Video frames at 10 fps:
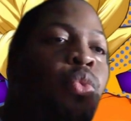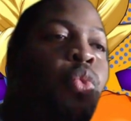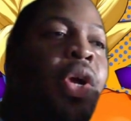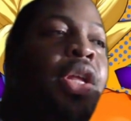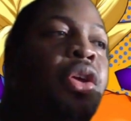
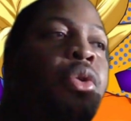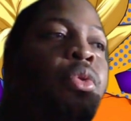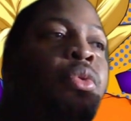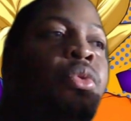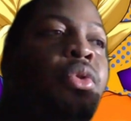when
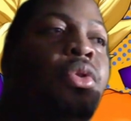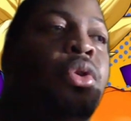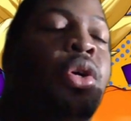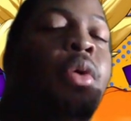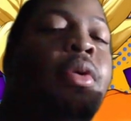you
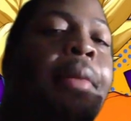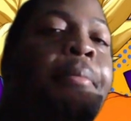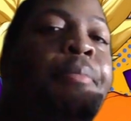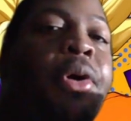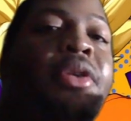go to
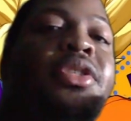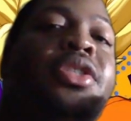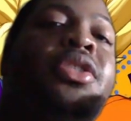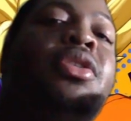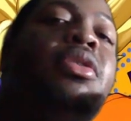purchase
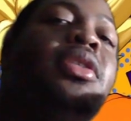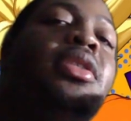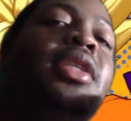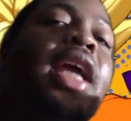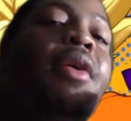
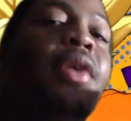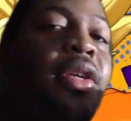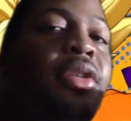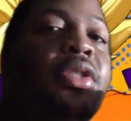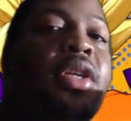certain
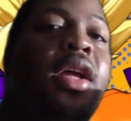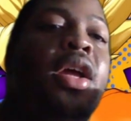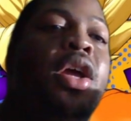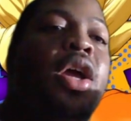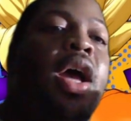characters,
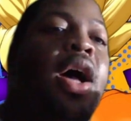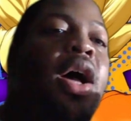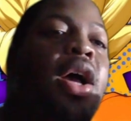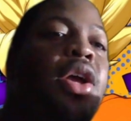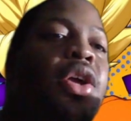
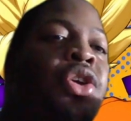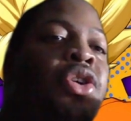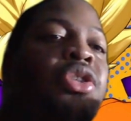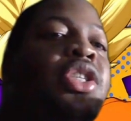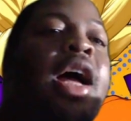
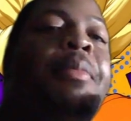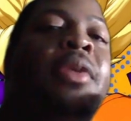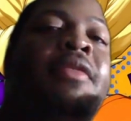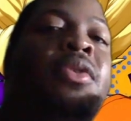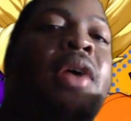your shop
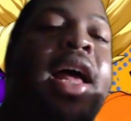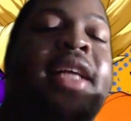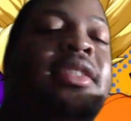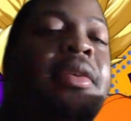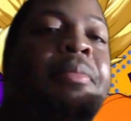level
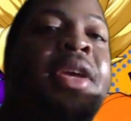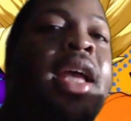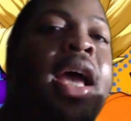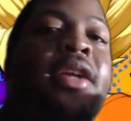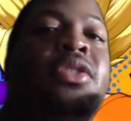has to be
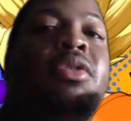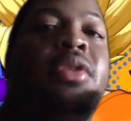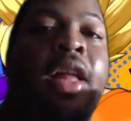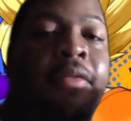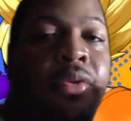at a
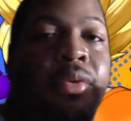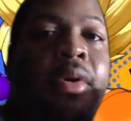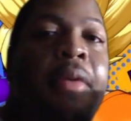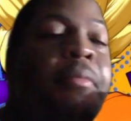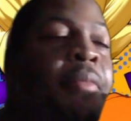certain level,
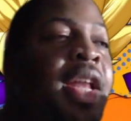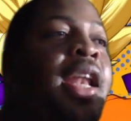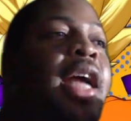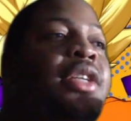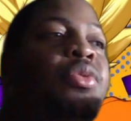meaning
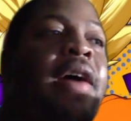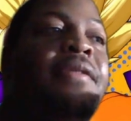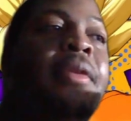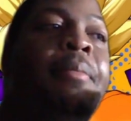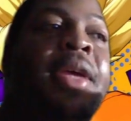that you have
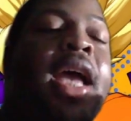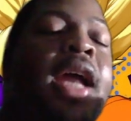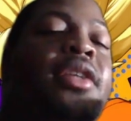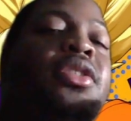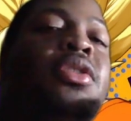to be at
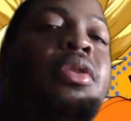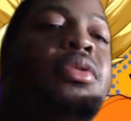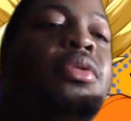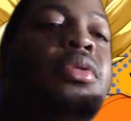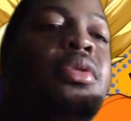a
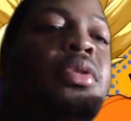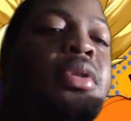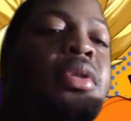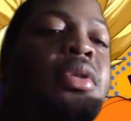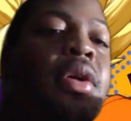certain,
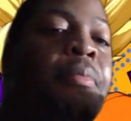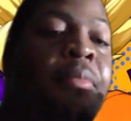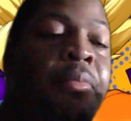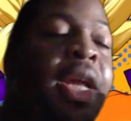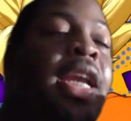
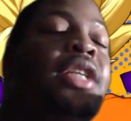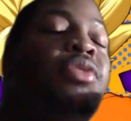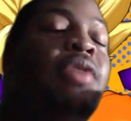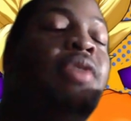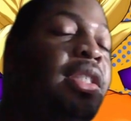meaning that
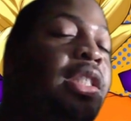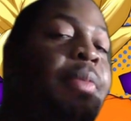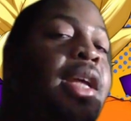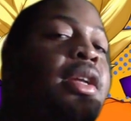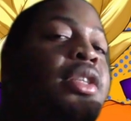you have to
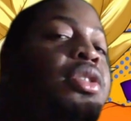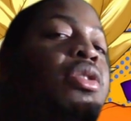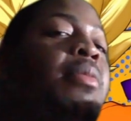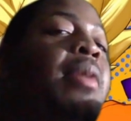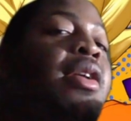spend a
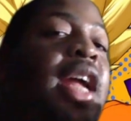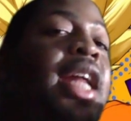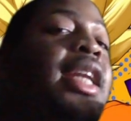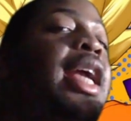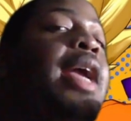certain amount of
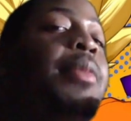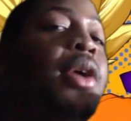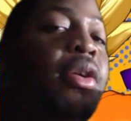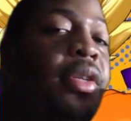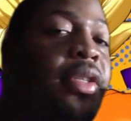in-game
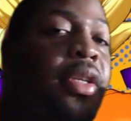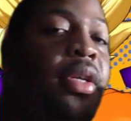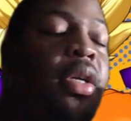currency,